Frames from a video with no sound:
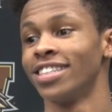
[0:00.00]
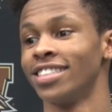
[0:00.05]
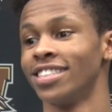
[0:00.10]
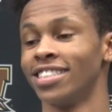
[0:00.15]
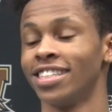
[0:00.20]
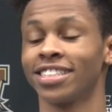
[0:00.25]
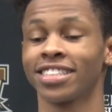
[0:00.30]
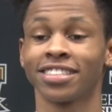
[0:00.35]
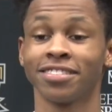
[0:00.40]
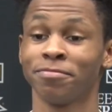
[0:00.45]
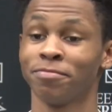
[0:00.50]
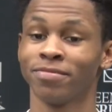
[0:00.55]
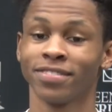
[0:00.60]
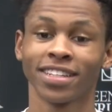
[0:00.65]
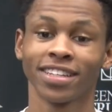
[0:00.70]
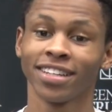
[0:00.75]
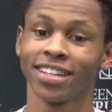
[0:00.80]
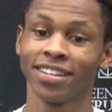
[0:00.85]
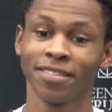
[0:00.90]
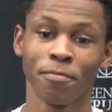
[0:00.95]
Just
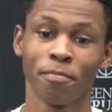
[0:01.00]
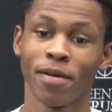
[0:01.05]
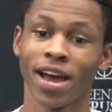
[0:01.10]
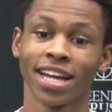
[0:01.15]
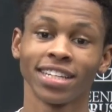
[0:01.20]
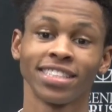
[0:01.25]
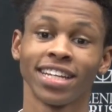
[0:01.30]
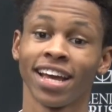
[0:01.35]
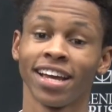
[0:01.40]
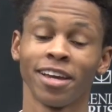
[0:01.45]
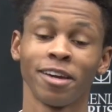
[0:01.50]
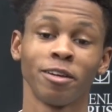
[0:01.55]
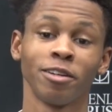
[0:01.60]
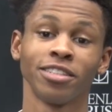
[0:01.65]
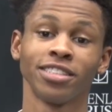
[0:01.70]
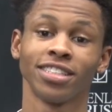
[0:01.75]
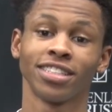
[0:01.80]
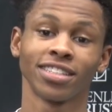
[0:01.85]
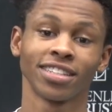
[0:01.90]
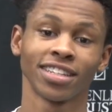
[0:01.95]
match that
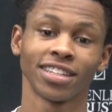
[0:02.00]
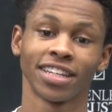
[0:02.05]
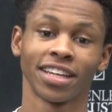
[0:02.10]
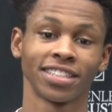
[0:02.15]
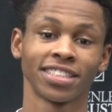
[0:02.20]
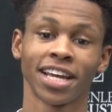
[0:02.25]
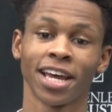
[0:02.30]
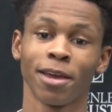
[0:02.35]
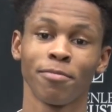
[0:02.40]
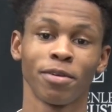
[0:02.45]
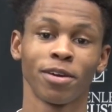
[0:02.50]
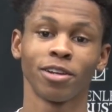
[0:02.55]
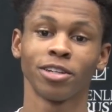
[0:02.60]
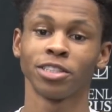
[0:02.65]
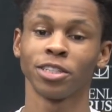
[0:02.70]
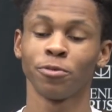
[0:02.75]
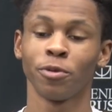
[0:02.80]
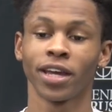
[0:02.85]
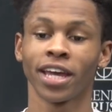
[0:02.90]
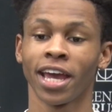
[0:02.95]
energy. The same
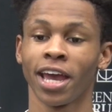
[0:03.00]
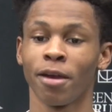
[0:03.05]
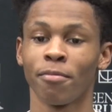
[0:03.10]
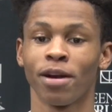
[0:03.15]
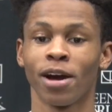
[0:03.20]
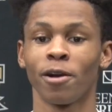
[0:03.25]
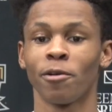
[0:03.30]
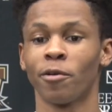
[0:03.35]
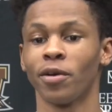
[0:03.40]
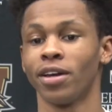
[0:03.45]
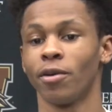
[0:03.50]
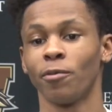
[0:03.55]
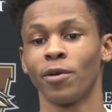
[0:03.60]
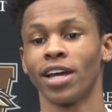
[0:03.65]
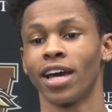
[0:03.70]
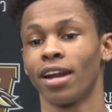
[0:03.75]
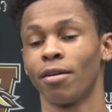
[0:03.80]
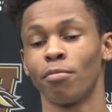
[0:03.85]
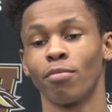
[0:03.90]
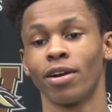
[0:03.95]
energy we came out with, we
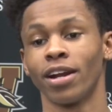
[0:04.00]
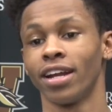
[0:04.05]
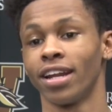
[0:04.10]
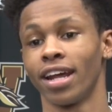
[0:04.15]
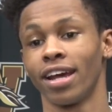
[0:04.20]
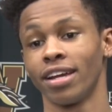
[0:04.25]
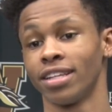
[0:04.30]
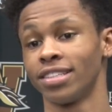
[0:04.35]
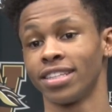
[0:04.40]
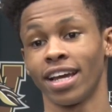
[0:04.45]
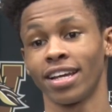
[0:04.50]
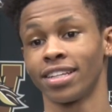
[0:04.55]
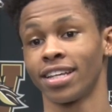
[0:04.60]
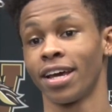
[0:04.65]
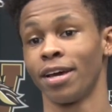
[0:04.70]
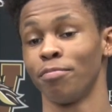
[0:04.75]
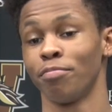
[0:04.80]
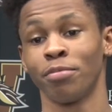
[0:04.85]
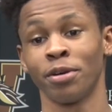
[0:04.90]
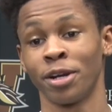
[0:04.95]
got to bring that, take
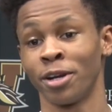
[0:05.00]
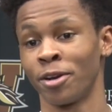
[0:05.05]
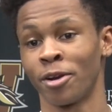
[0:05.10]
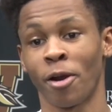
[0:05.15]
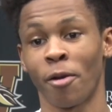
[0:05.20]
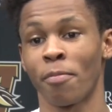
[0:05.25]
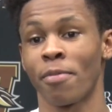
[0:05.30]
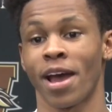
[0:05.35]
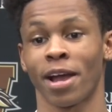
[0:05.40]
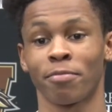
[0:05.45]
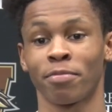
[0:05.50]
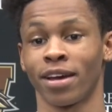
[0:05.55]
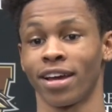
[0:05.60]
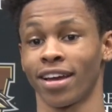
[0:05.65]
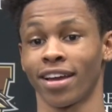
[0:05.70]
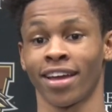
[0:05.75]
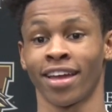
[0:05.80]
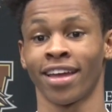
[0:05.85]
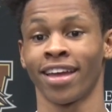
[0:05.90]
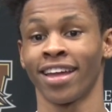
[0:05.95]
that, put it in our
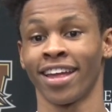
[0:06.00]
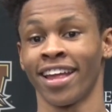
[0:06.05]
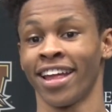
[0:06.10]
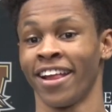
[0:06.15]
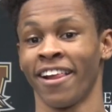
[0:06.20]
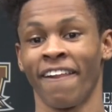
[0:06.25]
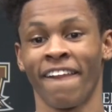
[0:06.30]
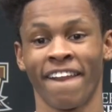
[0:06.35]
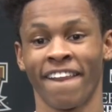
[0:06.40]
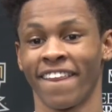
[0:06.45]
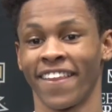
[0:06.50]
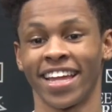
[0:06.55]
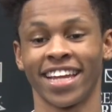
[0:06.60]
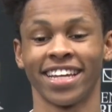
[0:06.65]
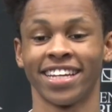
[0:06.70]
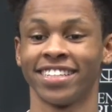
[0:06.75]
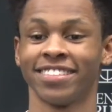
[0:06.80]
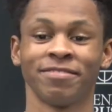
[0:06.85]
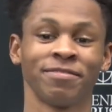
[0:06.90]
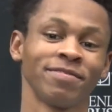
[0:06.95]
backpack,
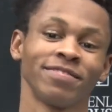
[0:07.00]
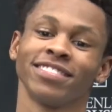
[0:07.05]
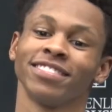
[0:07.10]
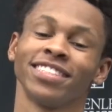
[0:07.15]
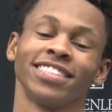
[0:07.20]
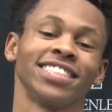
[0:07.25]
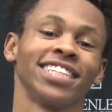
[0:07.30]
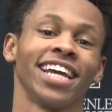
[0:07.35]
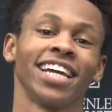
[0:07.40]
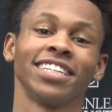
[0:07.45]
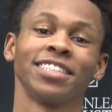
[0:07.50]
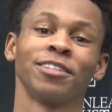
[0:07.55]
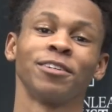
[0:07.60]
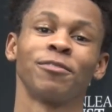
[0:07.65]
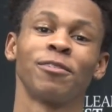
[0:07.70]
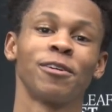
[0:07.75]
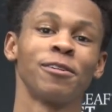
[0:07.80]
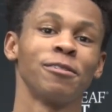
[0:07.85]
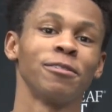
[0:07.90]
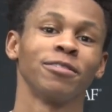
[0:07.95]
and take it to the
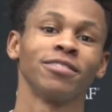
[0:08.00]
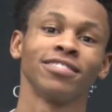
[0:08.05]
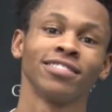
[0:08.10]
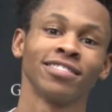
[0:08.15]
road.